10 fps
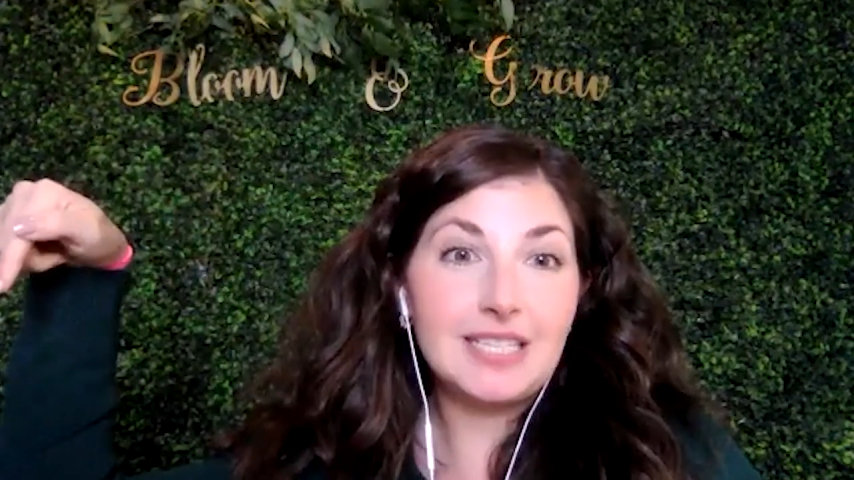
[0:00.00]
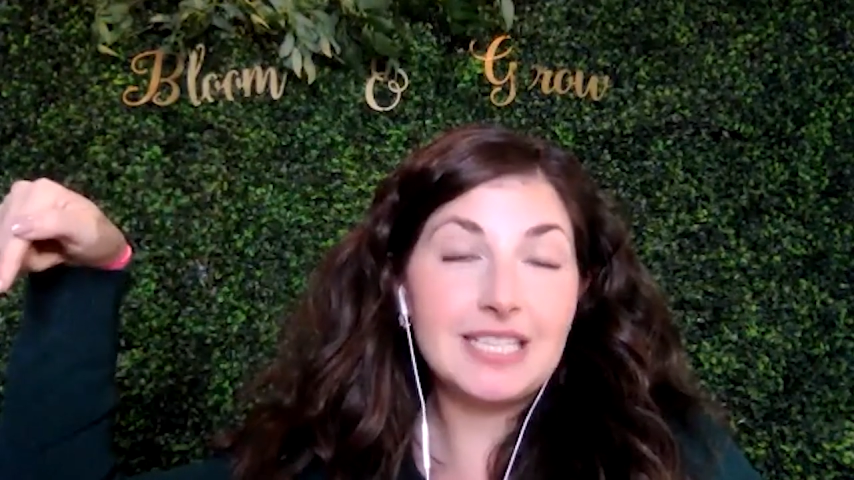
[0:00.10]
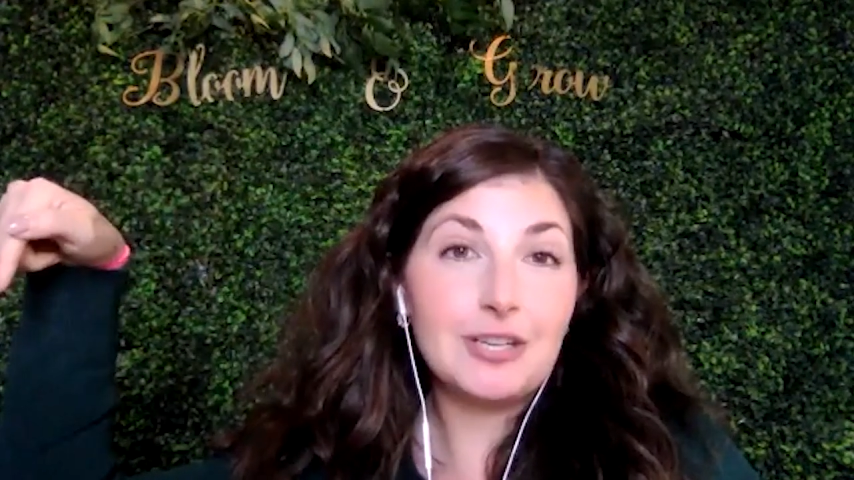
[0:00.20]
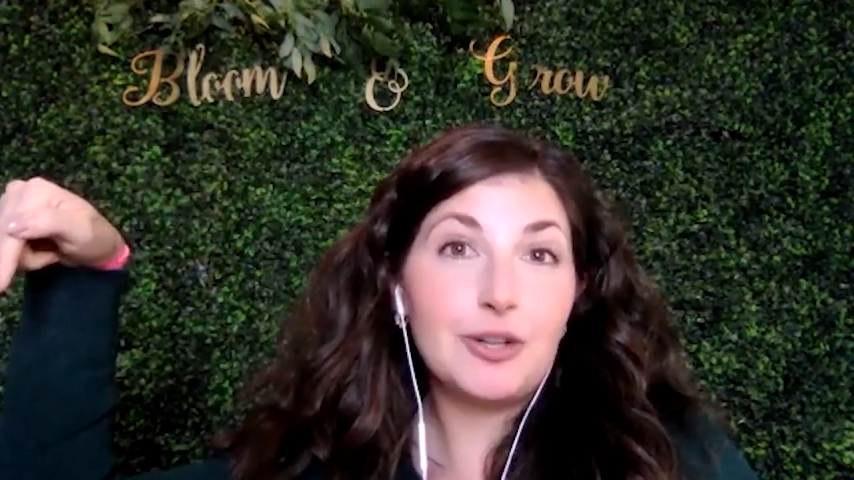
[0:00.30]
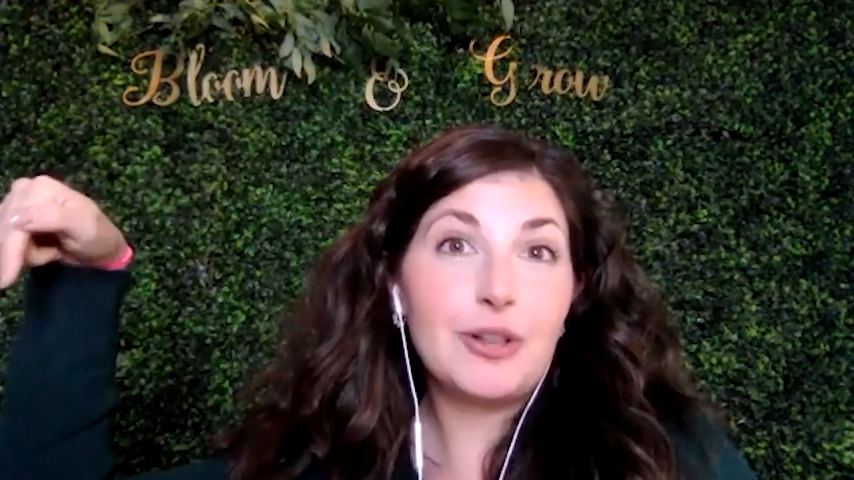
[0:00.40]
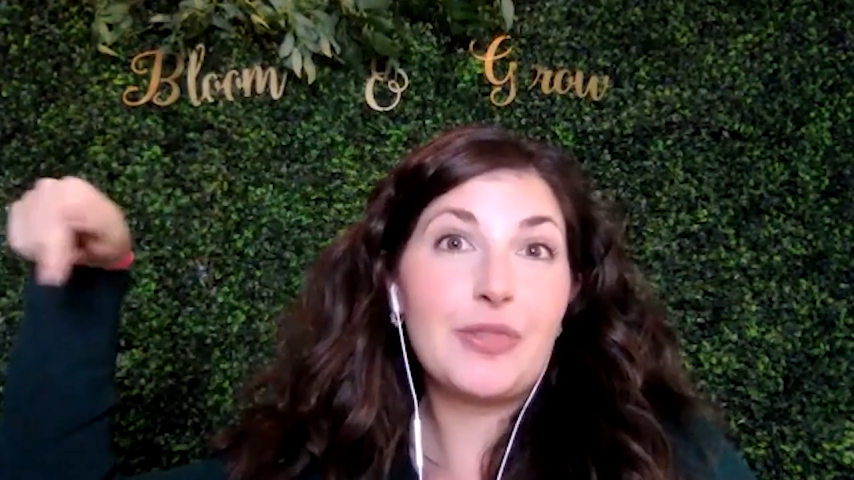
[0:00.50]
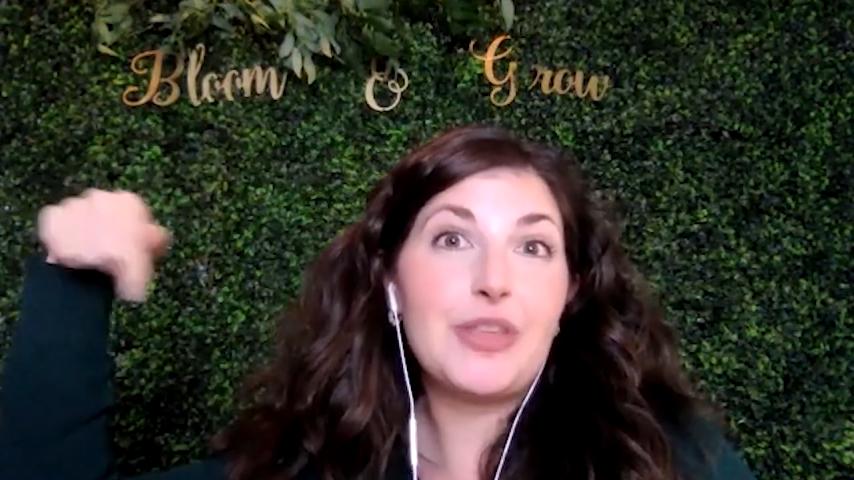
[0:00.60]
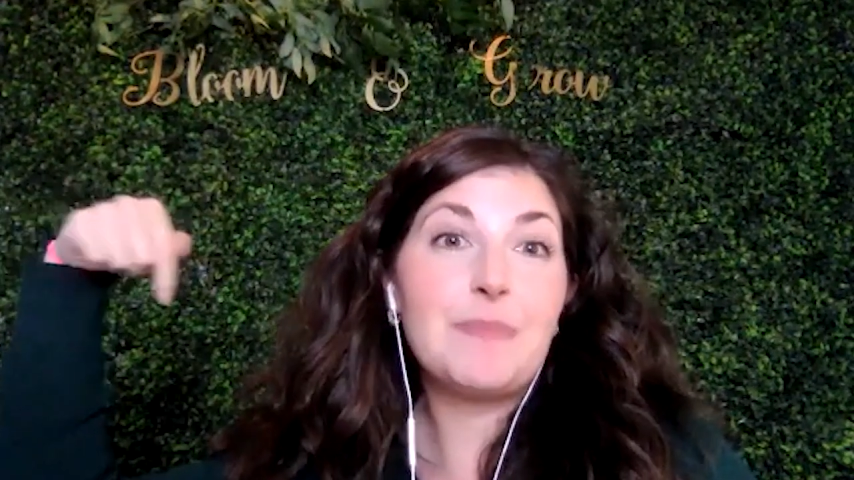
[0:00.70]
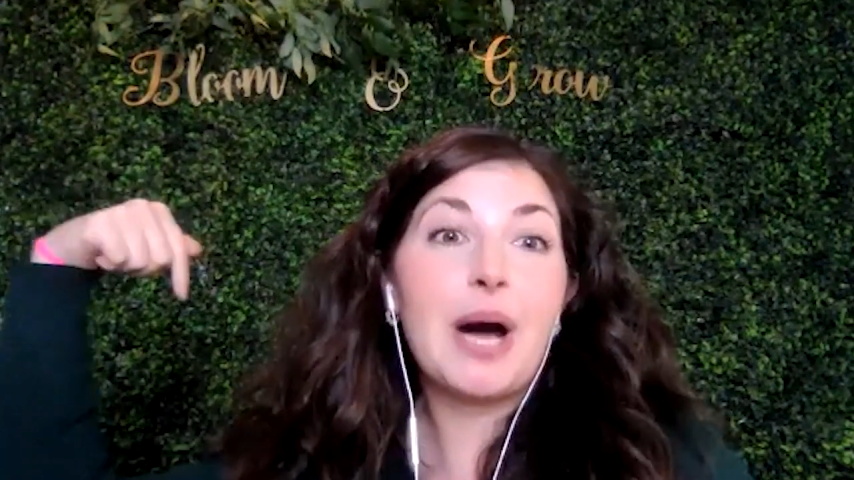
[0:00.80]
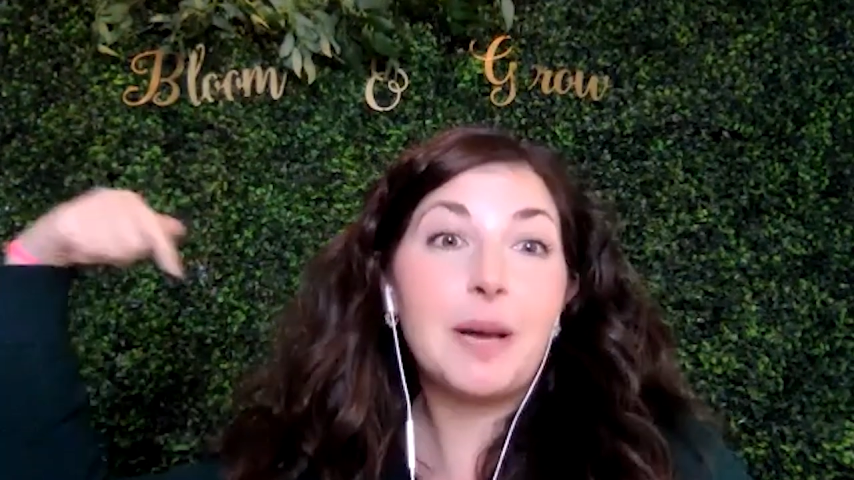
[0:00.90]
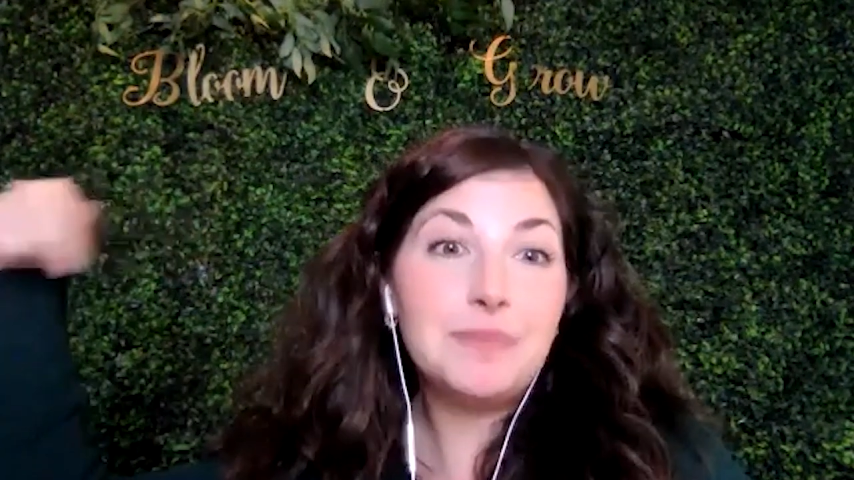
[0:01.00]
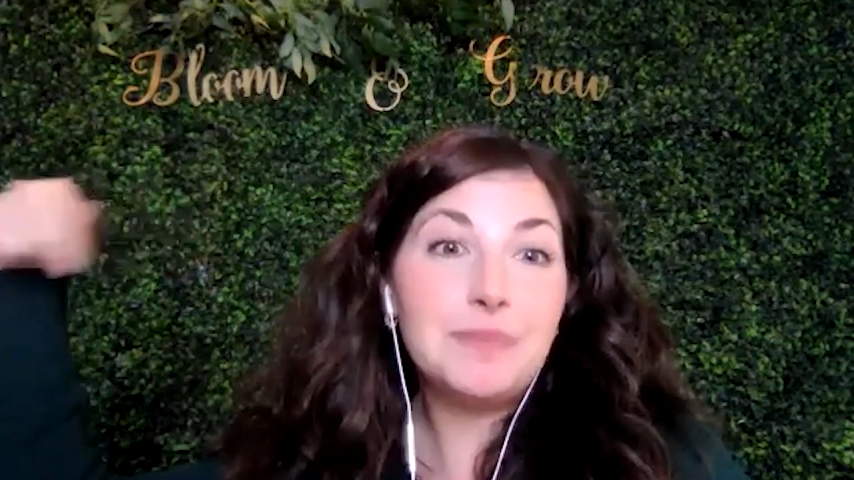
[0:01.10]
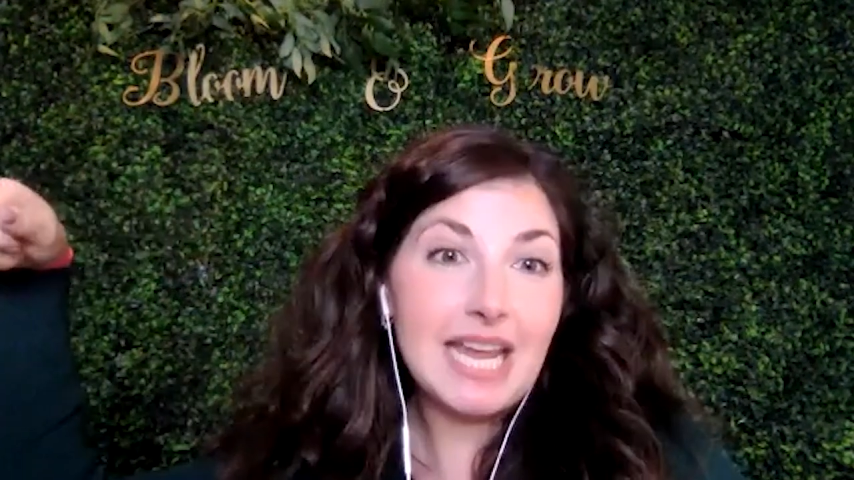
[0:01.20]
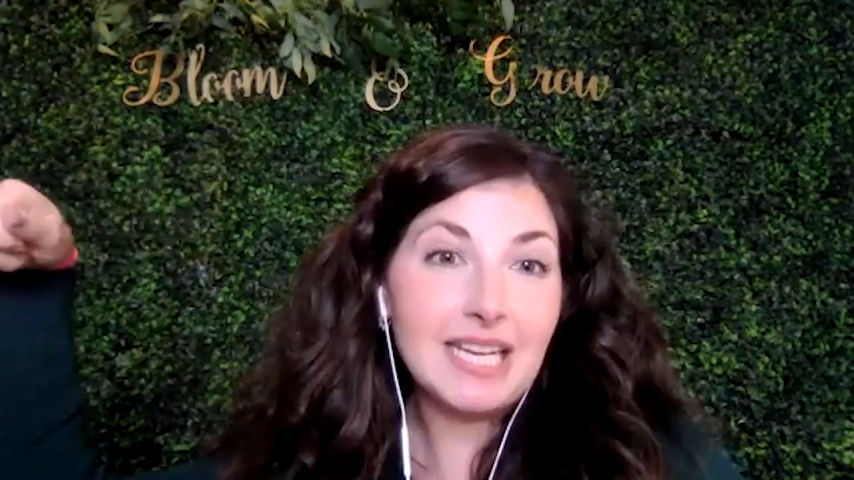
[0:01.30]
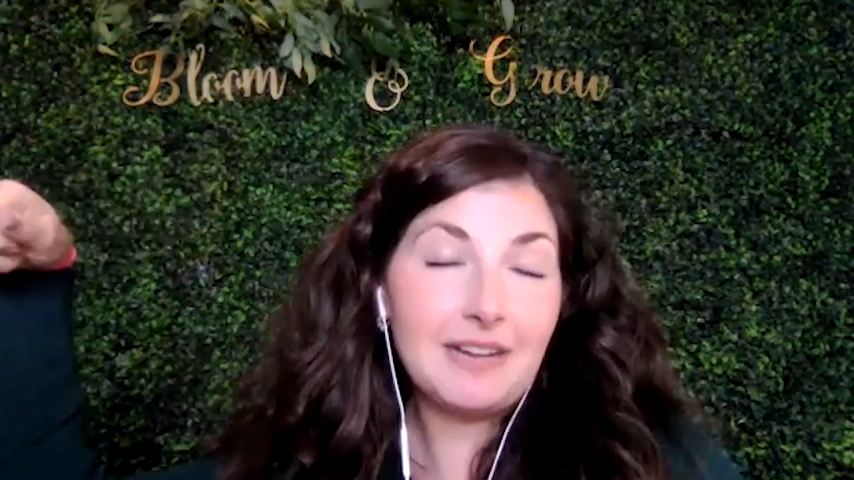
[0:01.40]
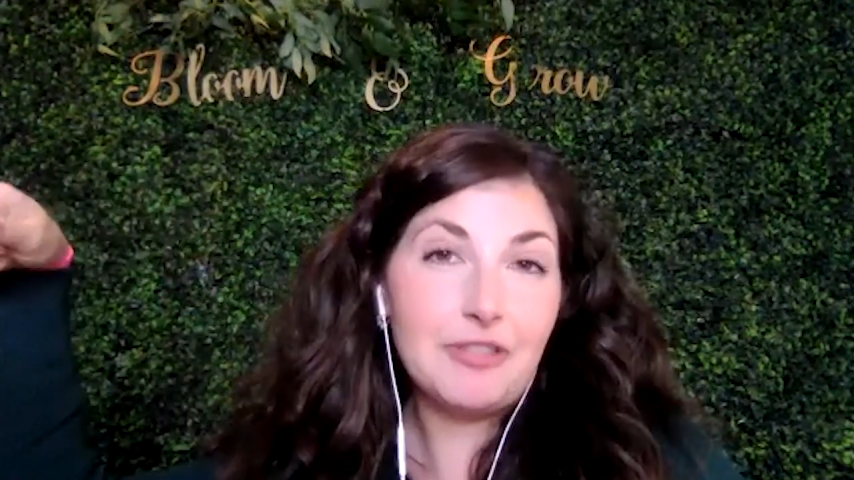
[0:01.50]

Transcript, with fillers: until the pub date